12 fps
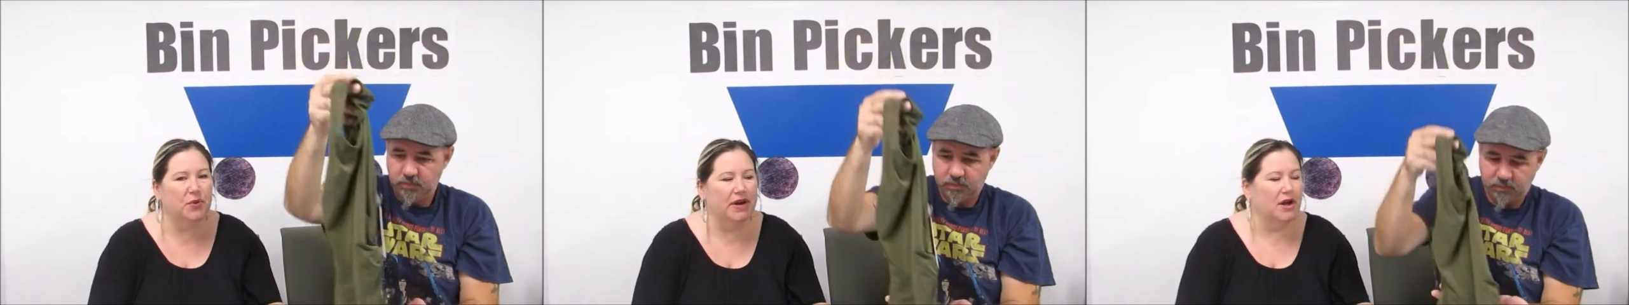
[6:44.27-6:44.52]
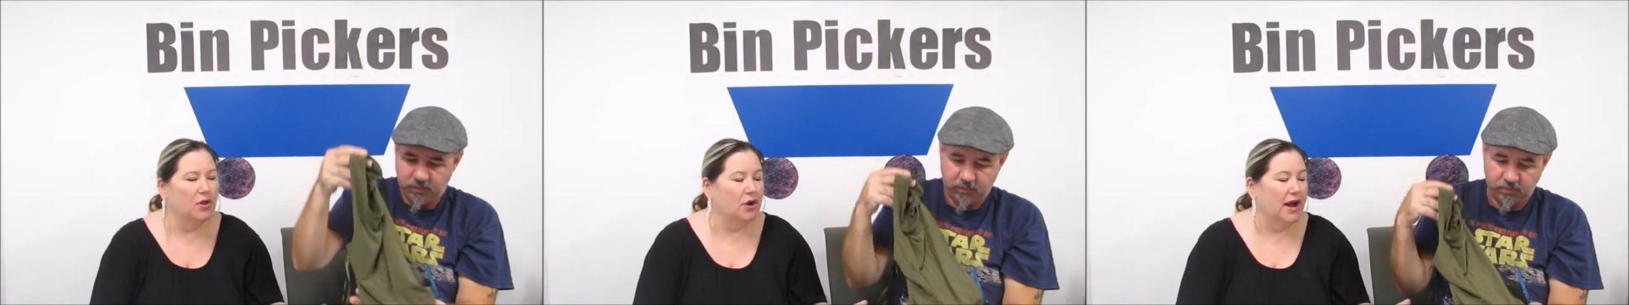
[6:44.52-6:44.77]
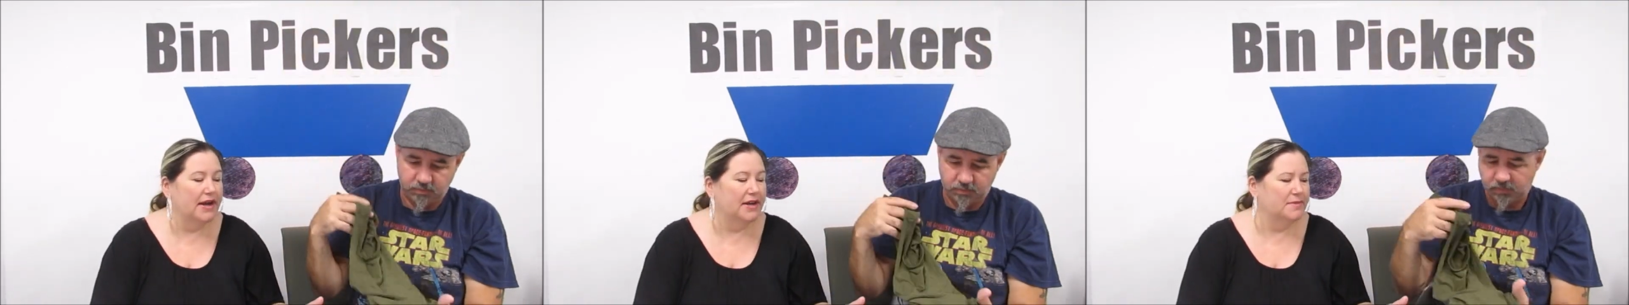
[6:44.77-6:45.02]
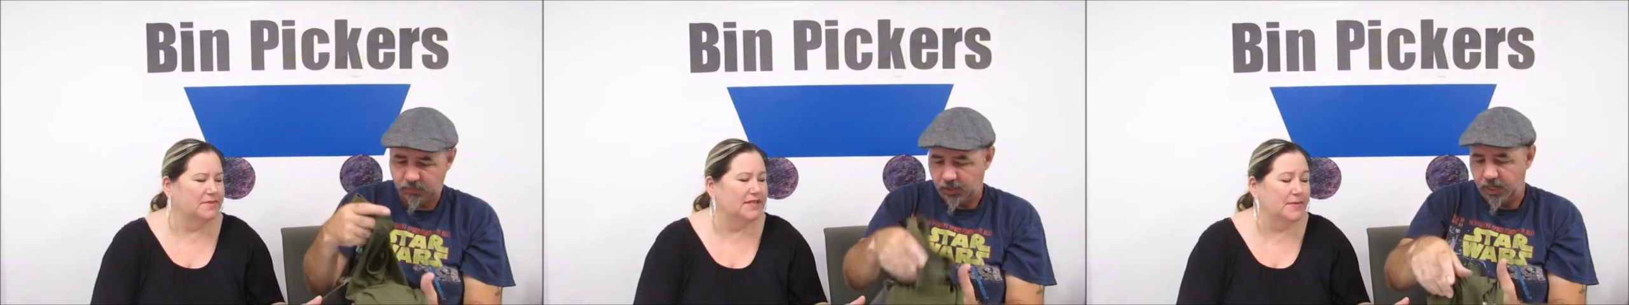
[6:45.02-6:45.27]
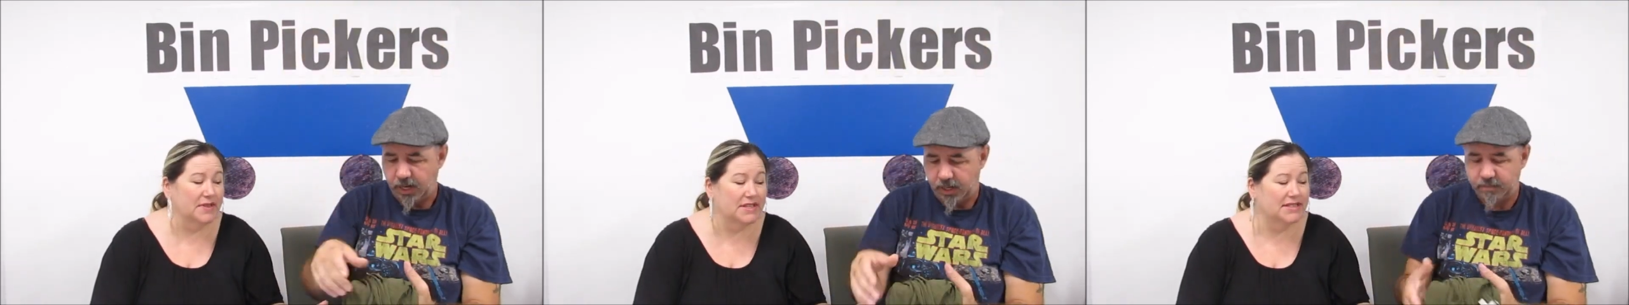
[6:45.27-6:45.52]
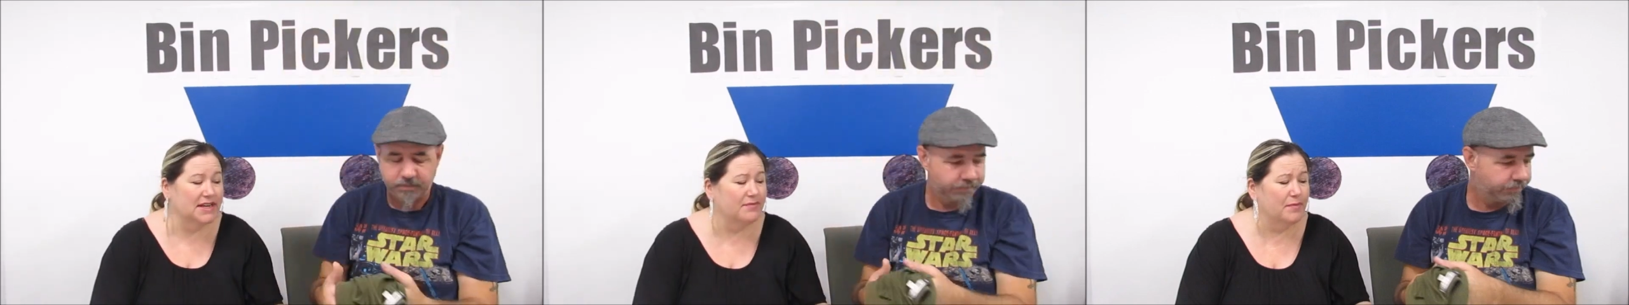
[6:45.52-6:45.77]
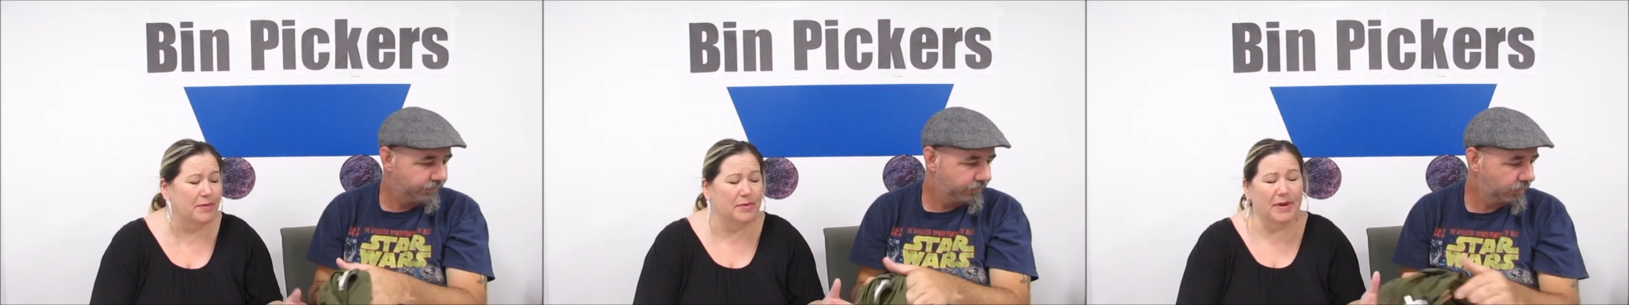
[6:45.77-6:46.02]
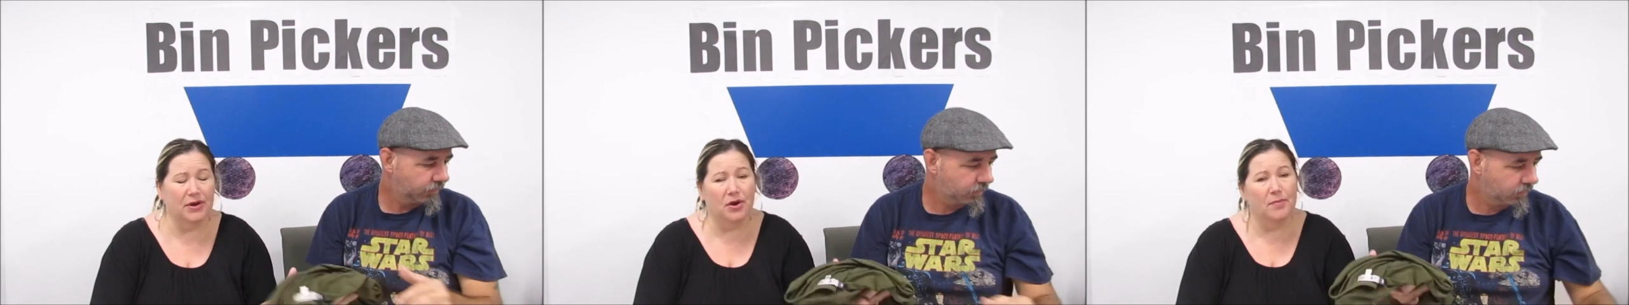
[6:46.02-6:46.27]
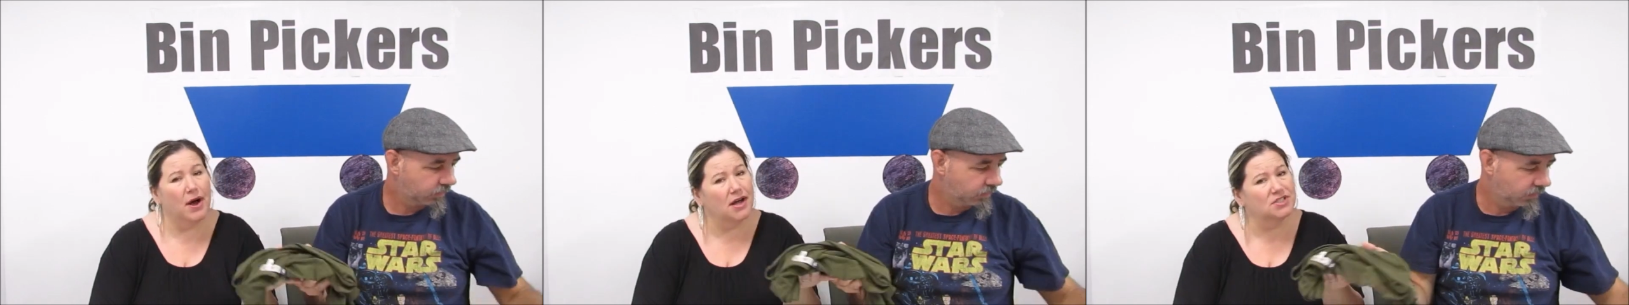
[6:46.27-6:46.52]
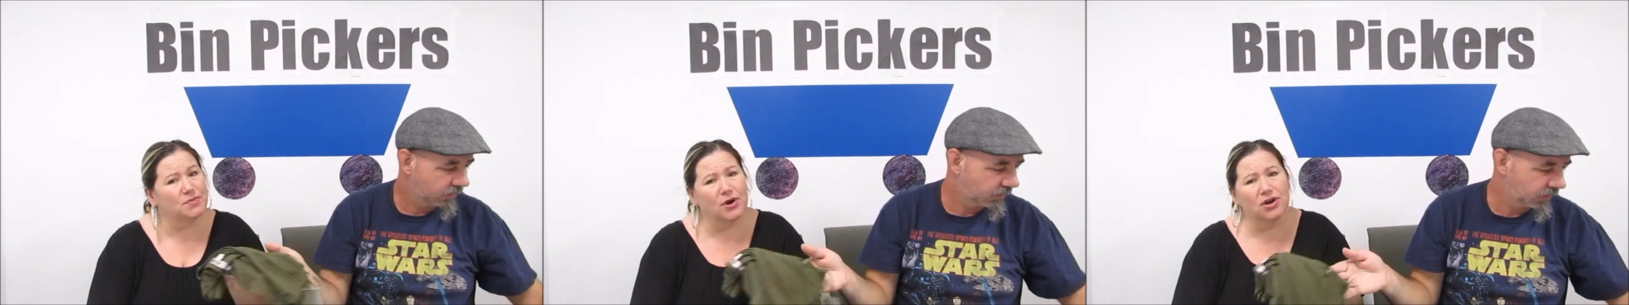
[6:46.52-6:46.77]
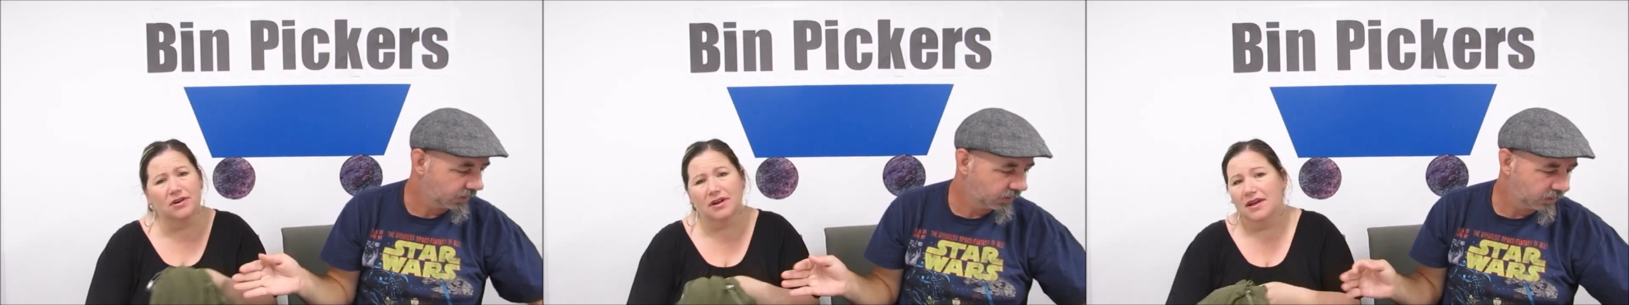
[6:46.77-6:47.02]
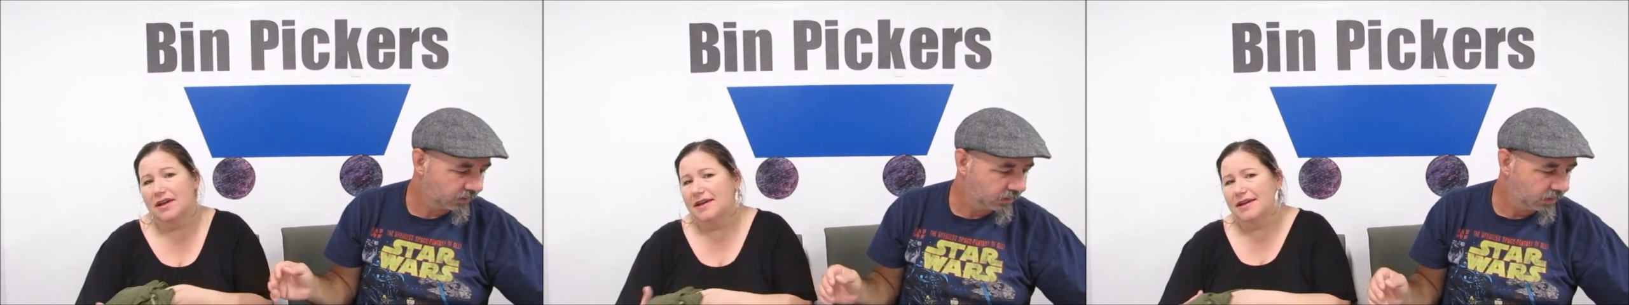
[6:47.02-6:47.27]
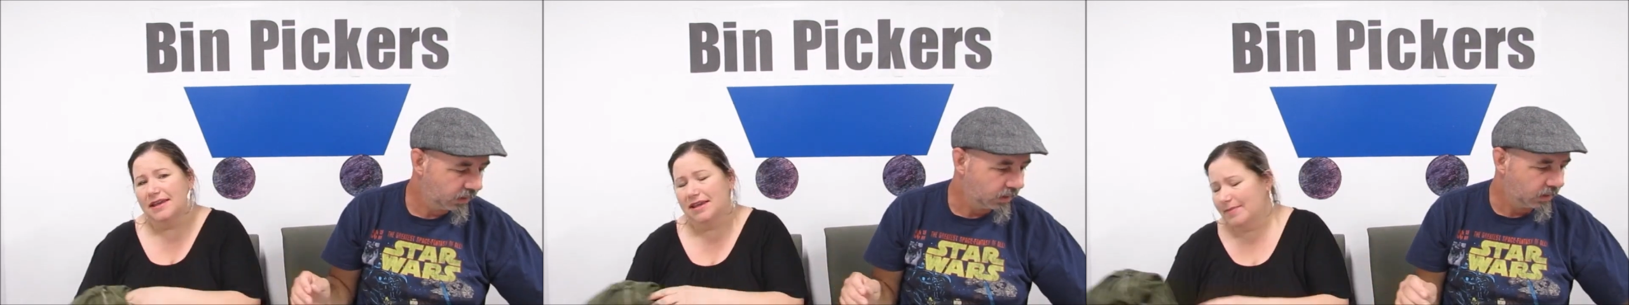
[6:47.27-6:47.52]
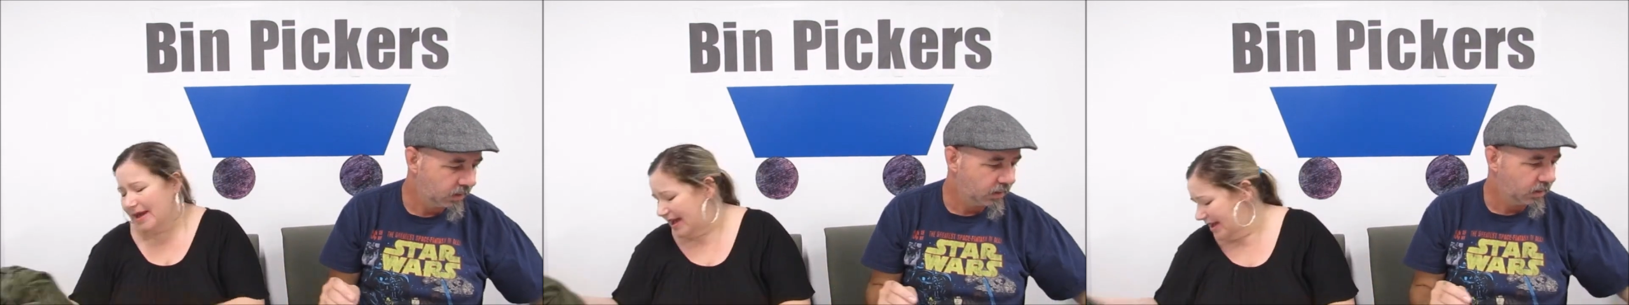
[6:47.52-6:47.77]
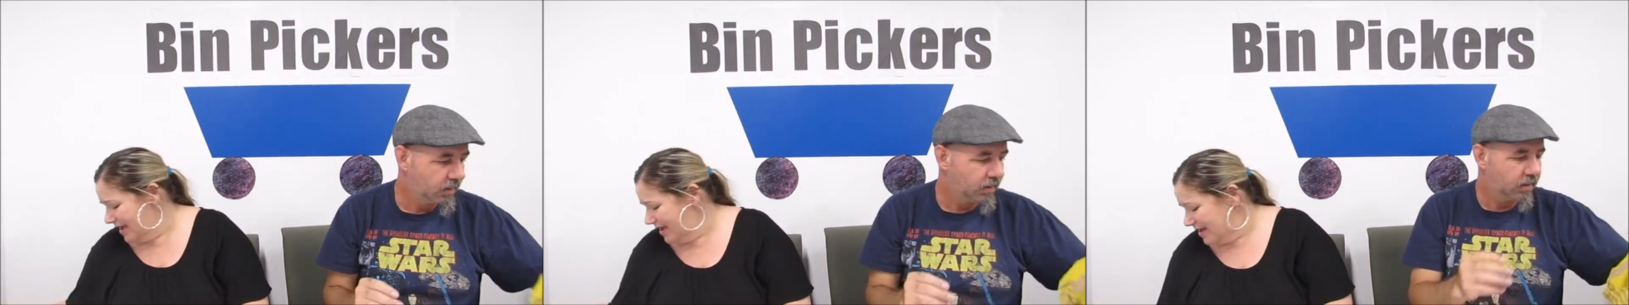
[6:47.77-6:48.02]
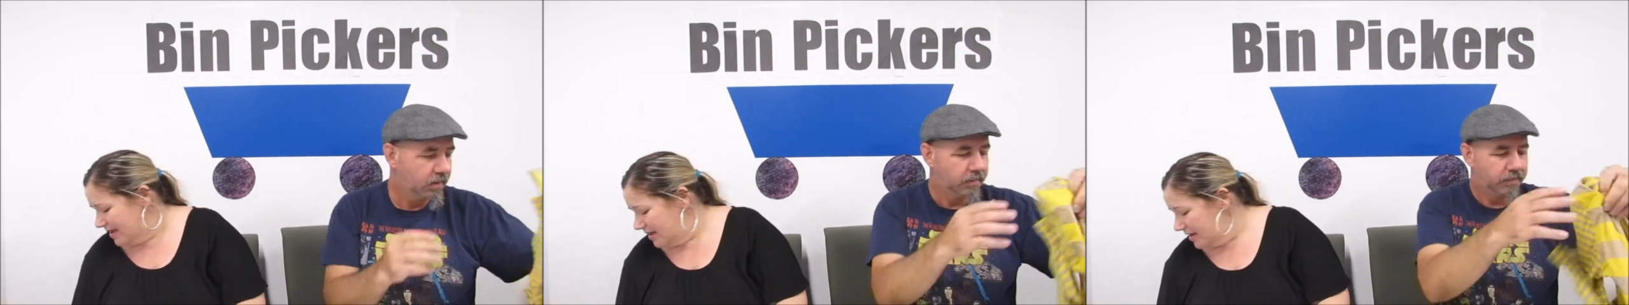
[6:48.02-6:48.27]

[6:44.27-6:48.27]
Speaker 1: 20 items. Some yeah. of this stuff might be better on Poshmark, eBay.